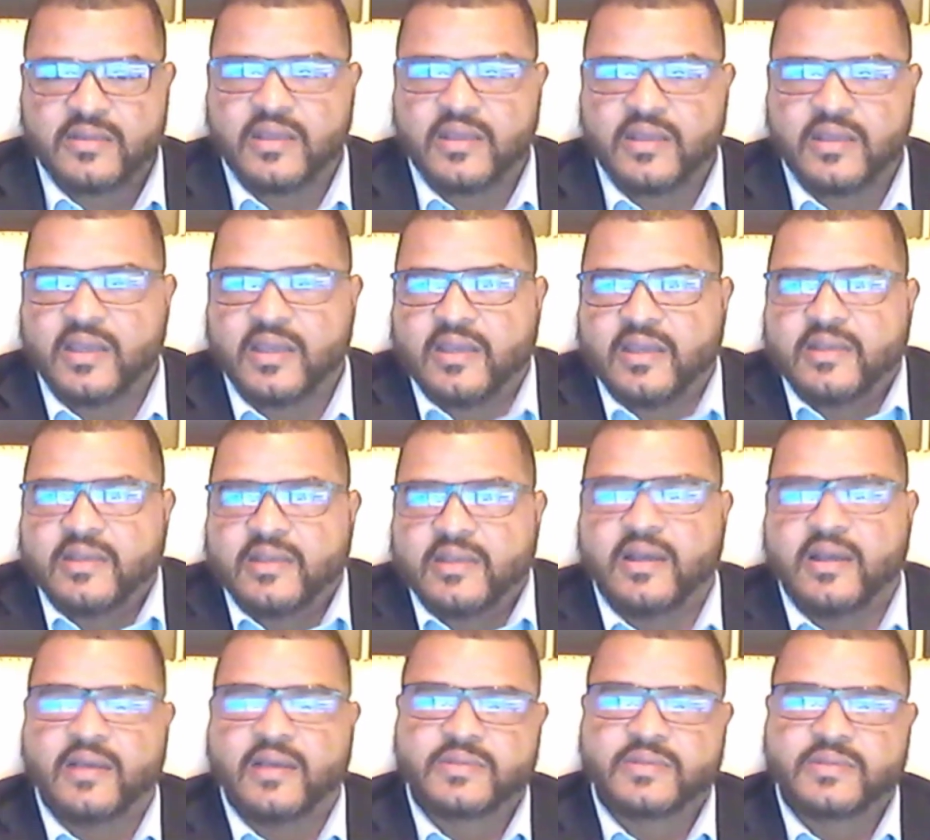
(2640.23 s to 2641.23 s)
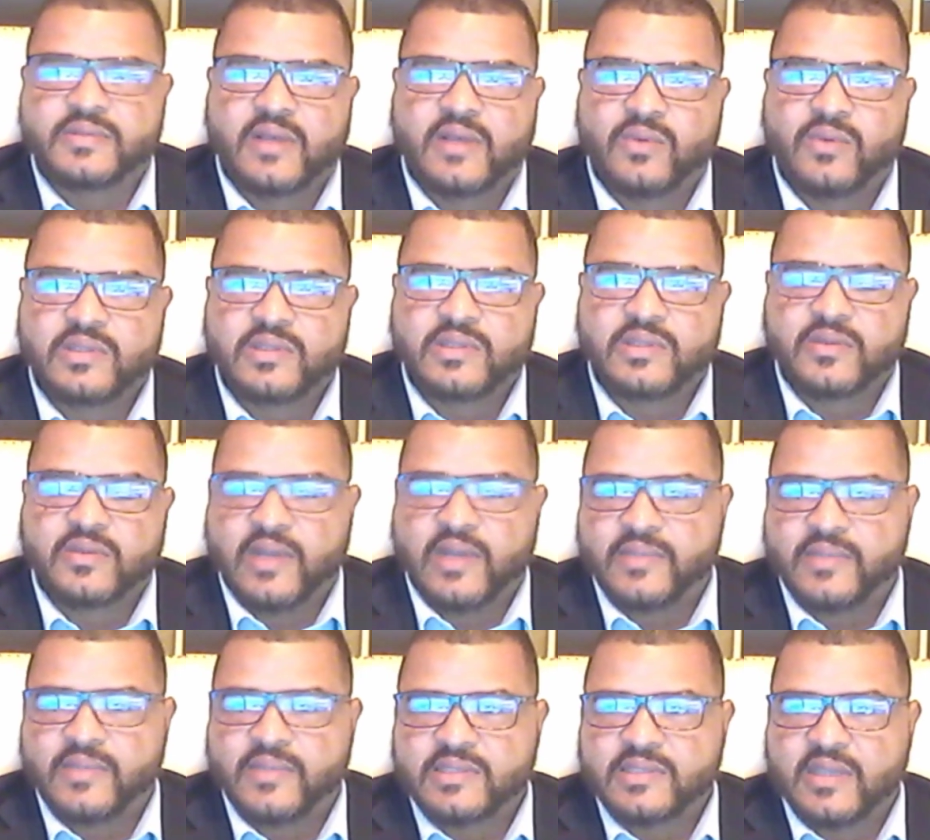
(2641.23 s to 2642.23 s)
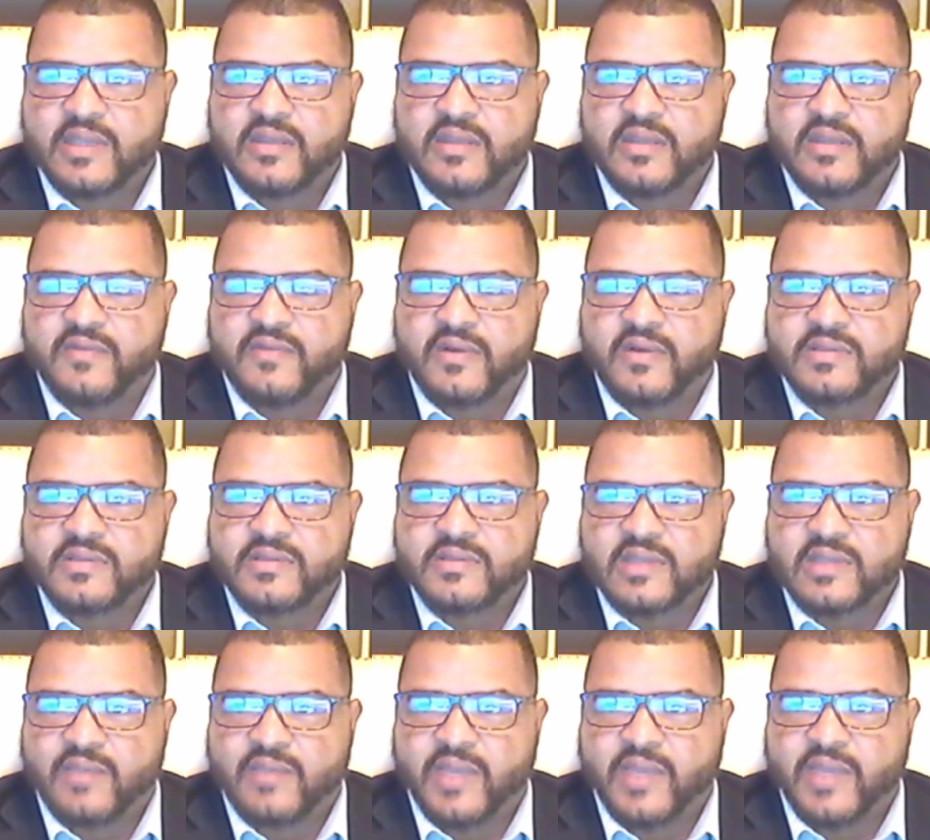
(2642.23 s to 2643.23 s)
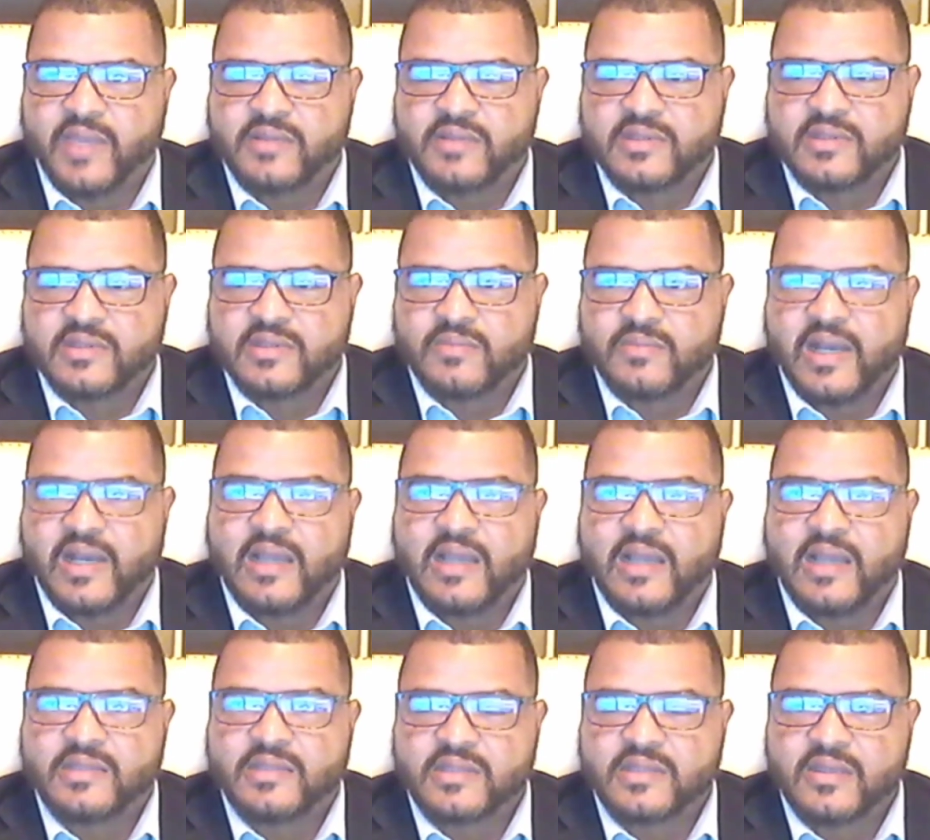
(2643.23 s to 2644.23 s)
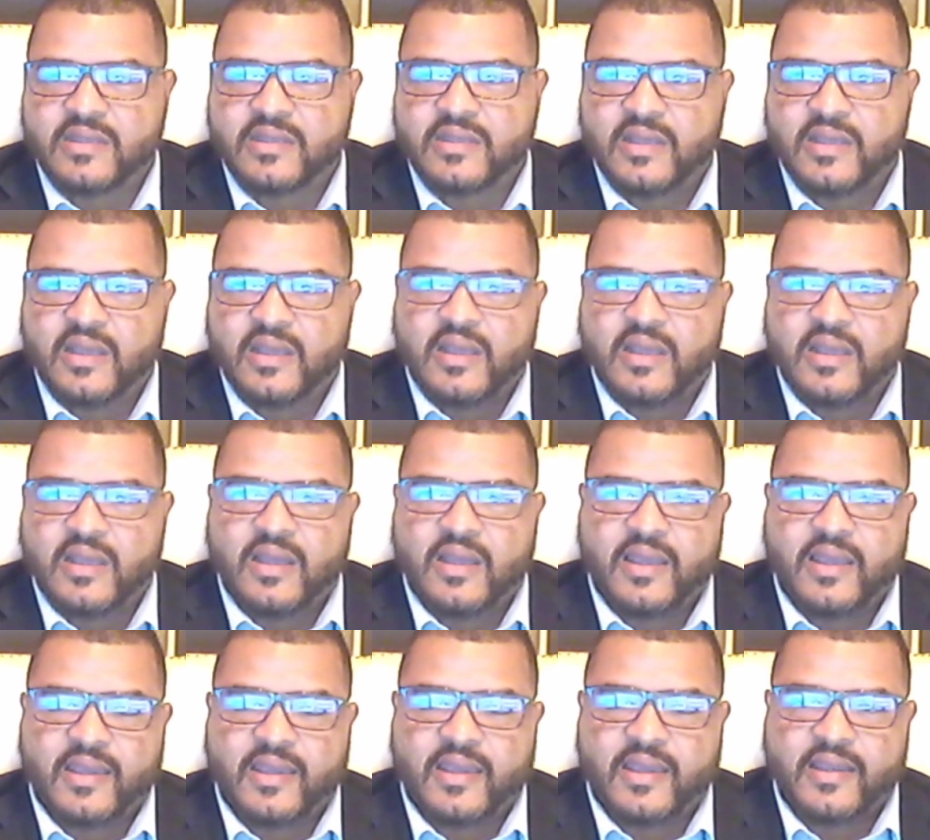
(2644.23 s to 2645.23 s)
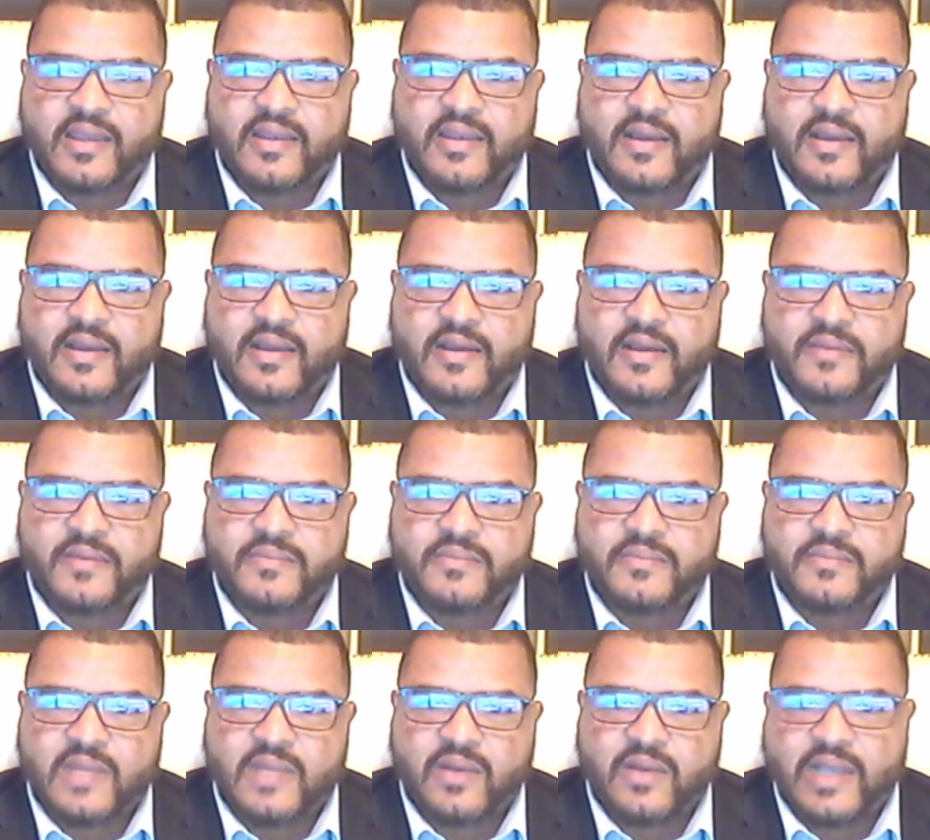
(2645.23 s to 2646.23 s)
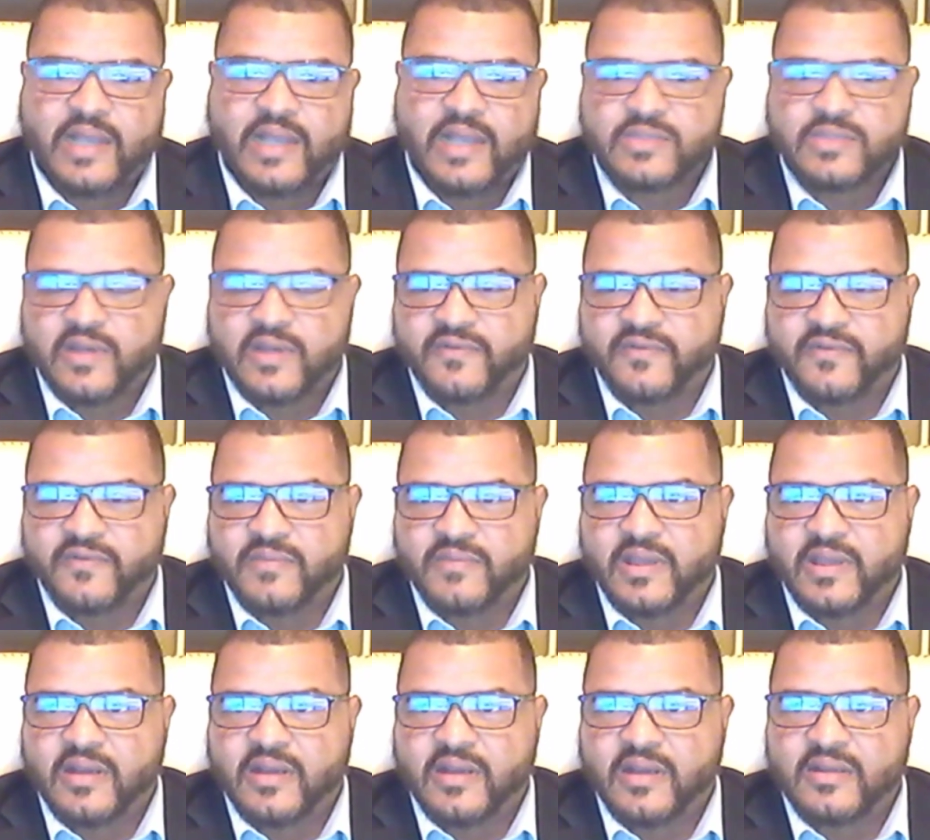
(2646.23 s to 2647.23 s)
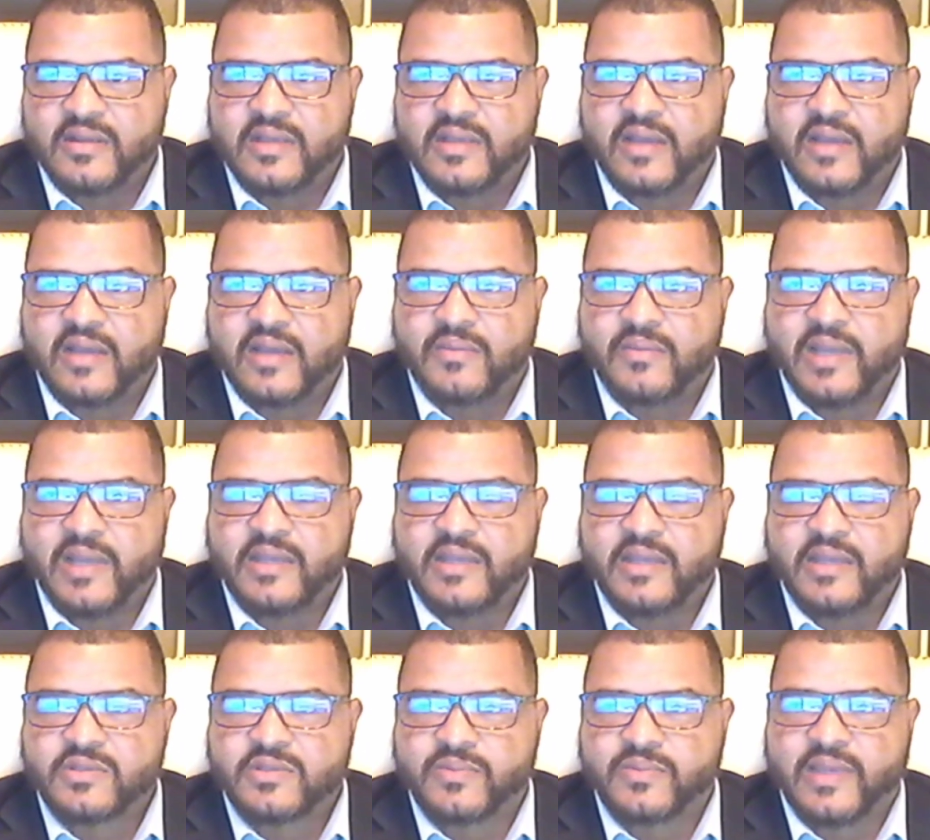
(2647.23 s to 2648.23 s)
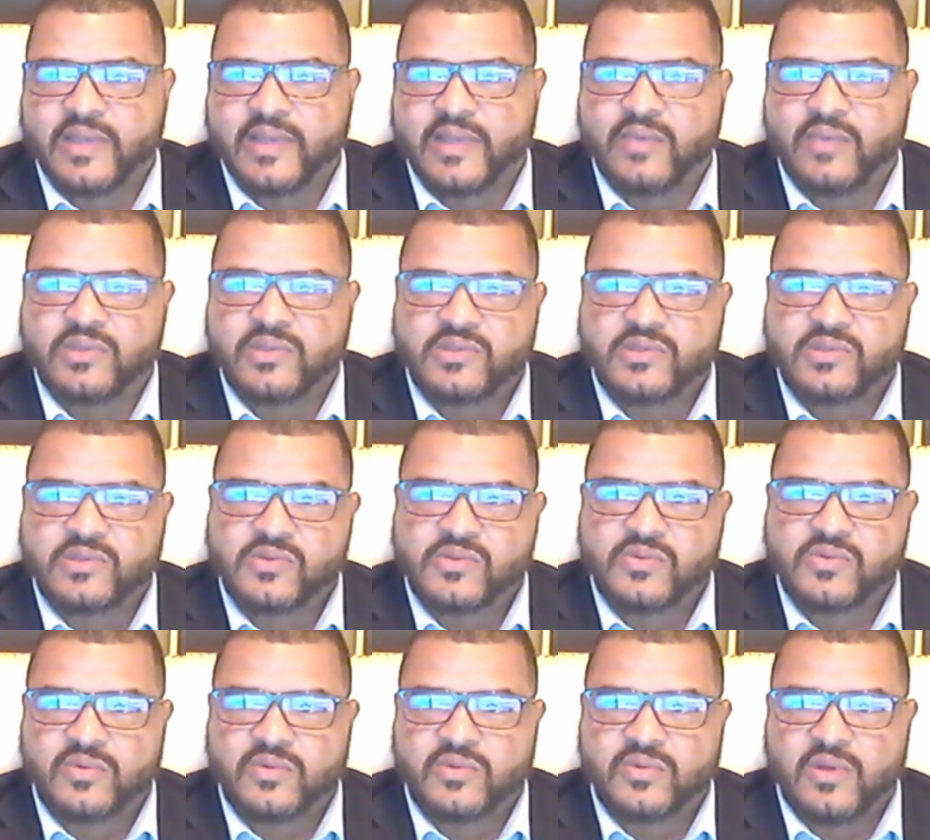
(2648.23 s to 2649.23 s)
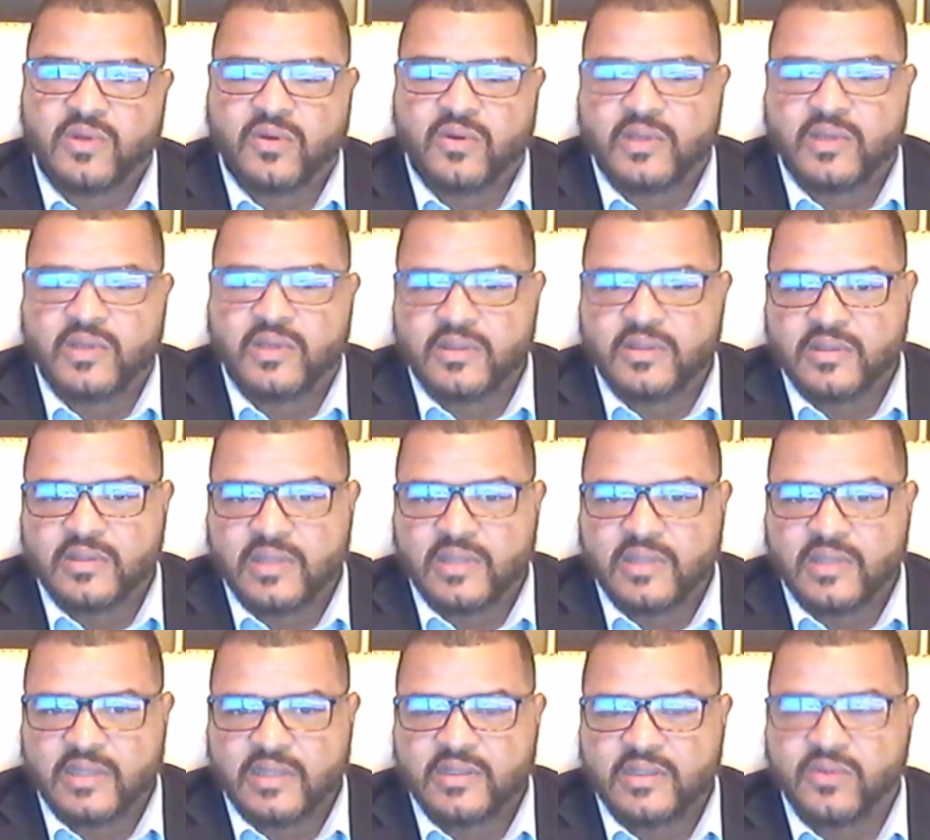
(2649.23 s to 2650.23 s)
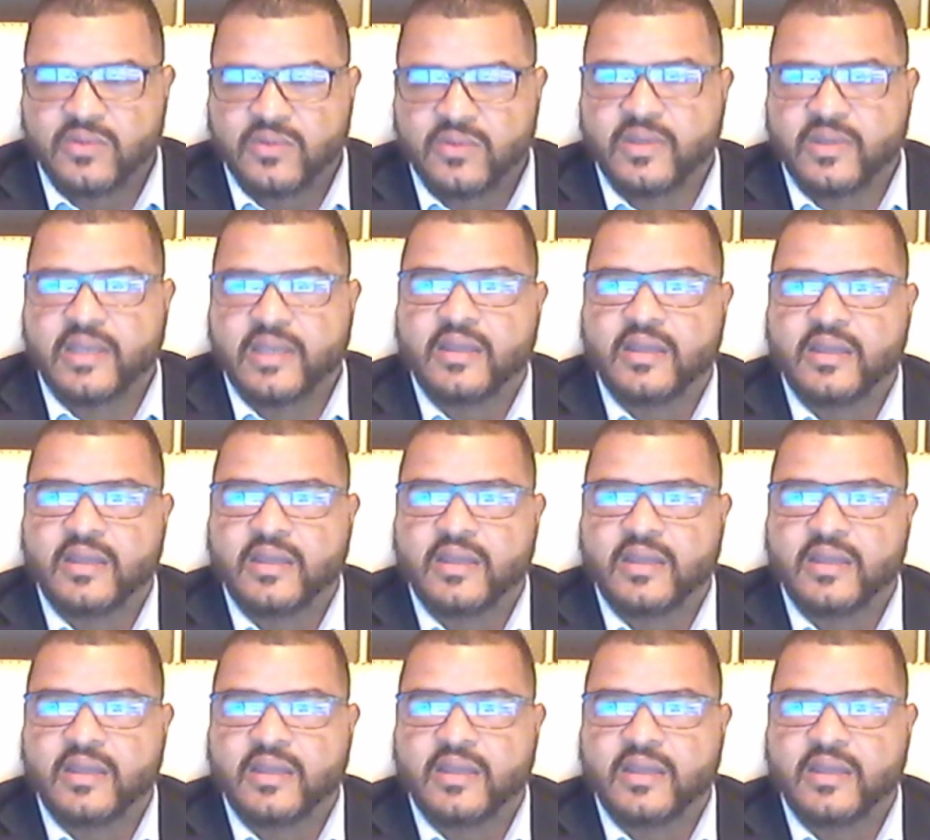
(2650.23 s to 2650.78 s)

And so I went to Grambling State University. I majored in biology. And I graduated from there. Now, my initial plan was to go and get a degree,